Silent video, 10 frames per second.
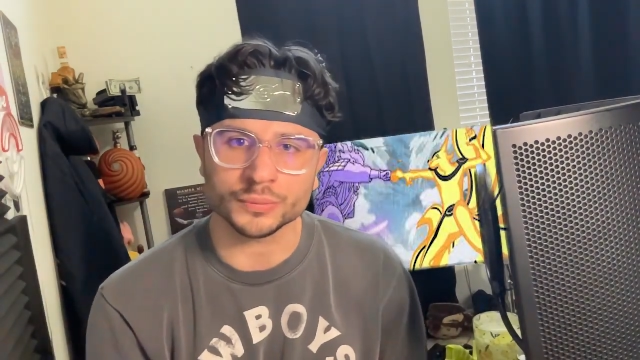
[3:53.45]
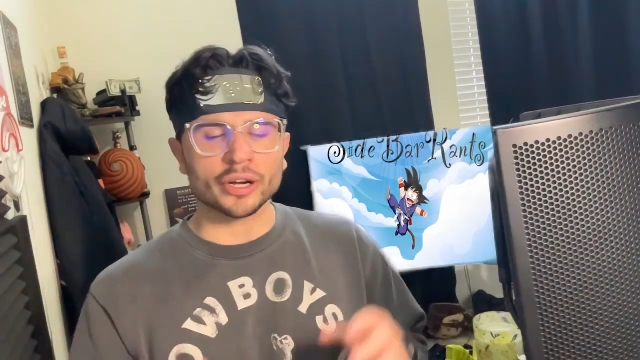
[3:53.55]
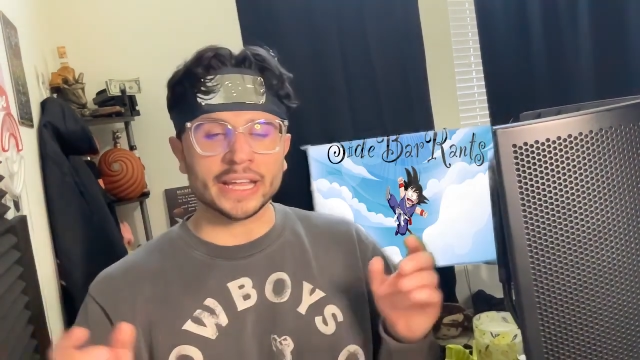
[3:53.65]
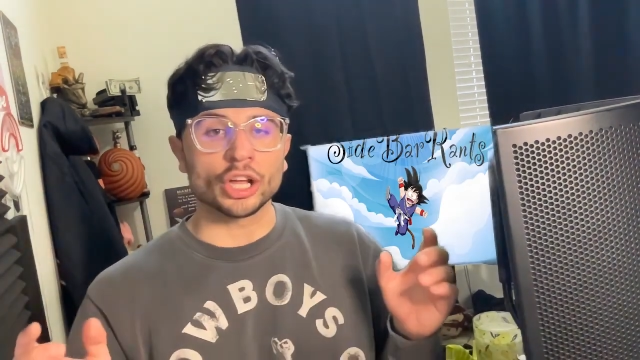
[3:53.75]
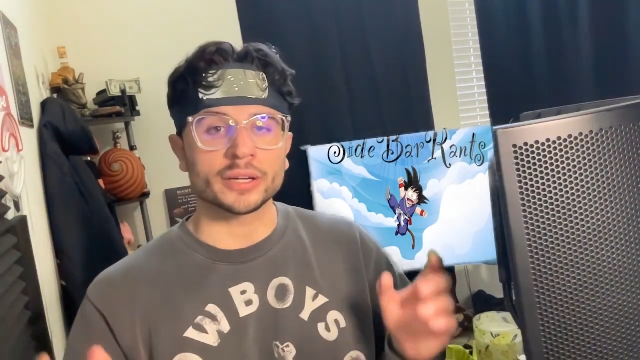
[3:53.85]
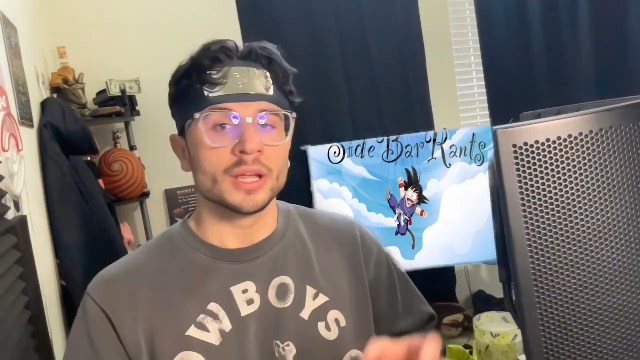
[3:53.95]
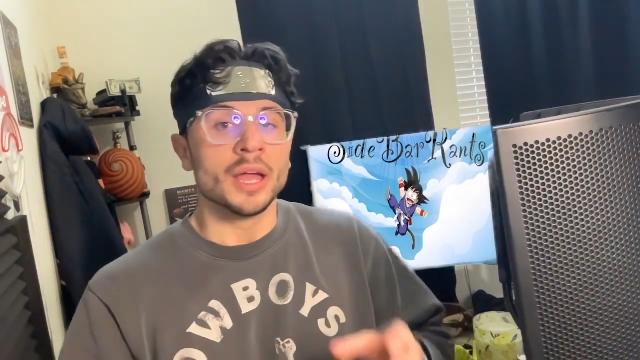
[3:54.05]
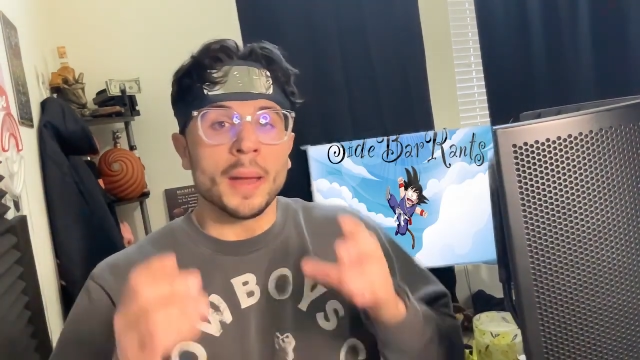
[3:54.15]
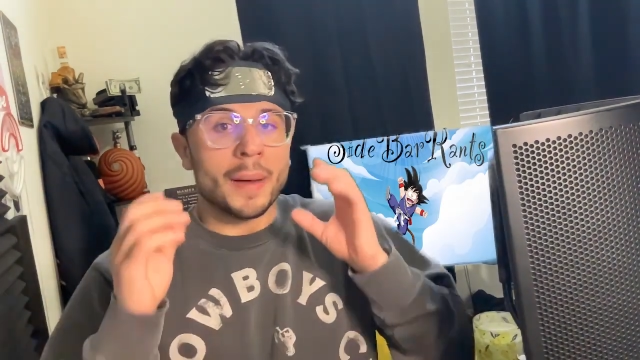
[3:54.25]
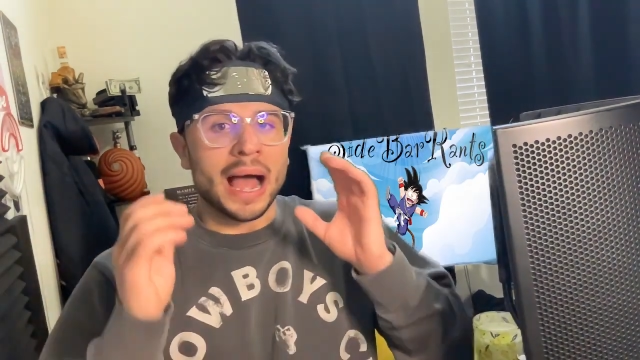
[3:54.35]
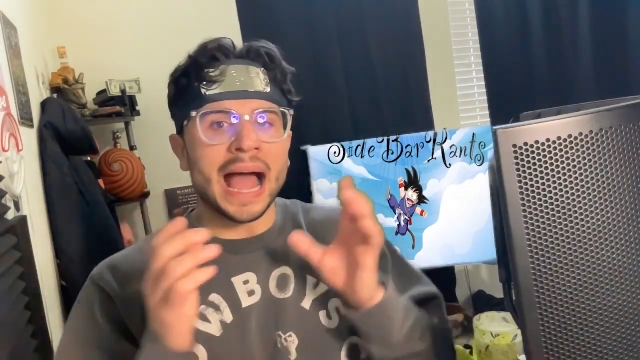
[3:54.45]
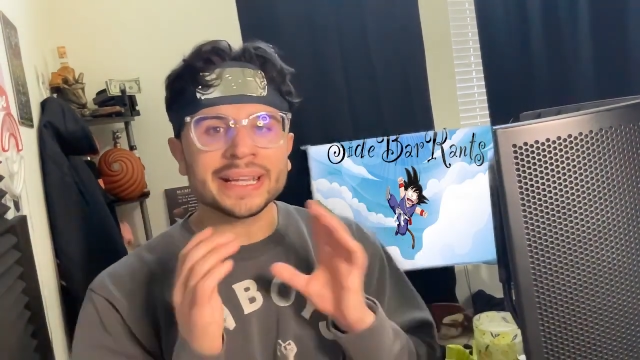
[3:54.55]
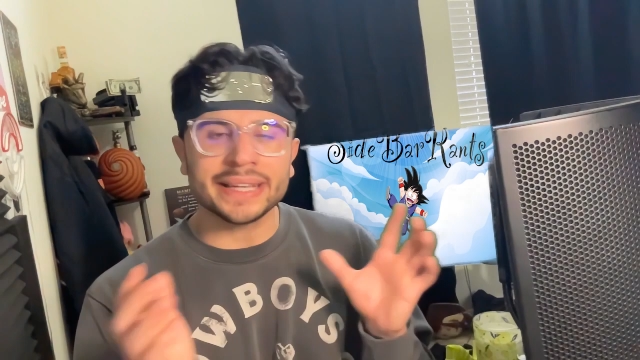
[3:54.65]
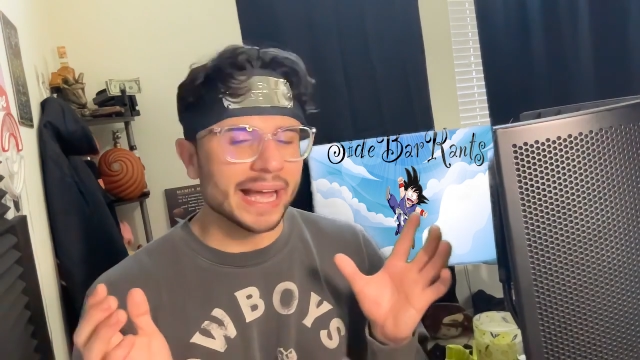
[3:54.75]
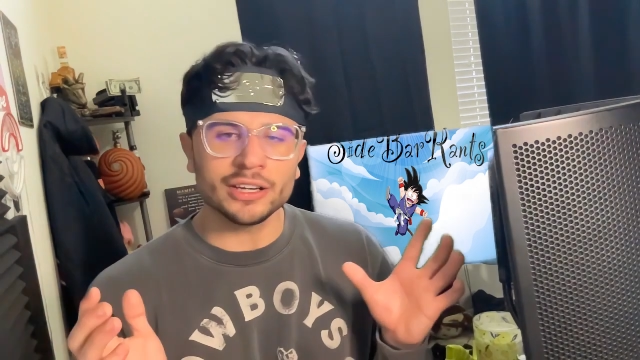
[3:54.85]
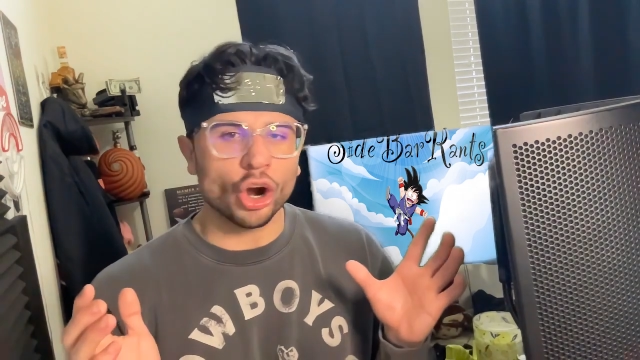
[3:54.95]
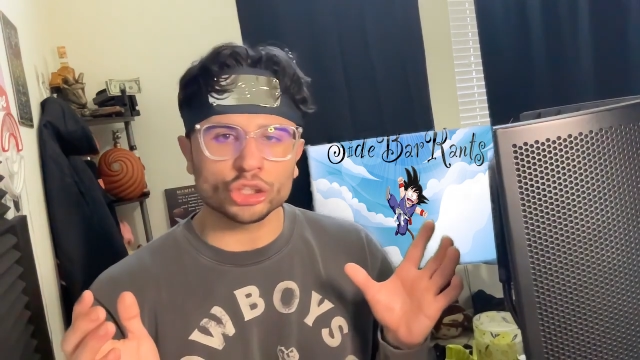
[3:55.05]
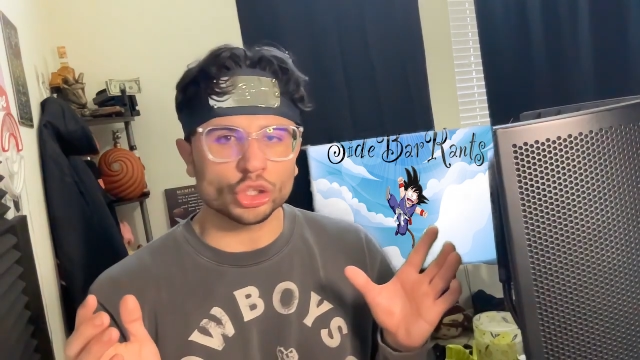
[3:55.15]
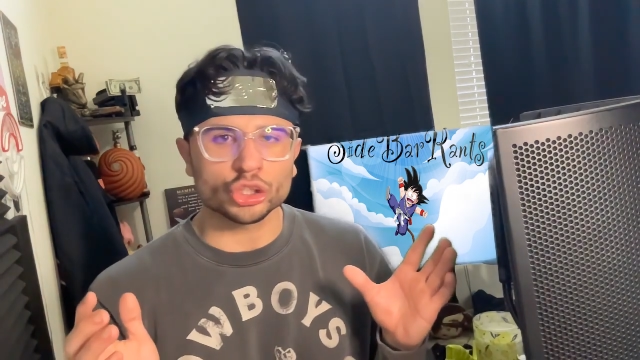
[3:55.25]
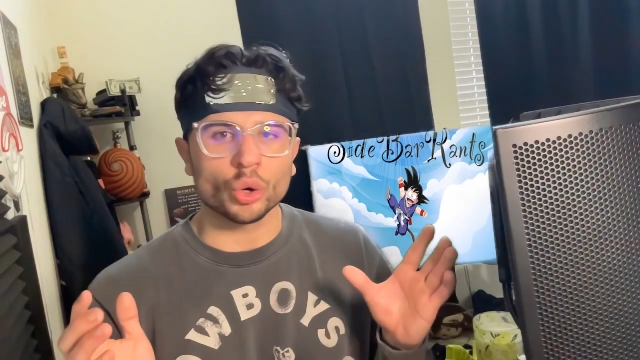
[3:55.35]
Okay, look, I get Naruto's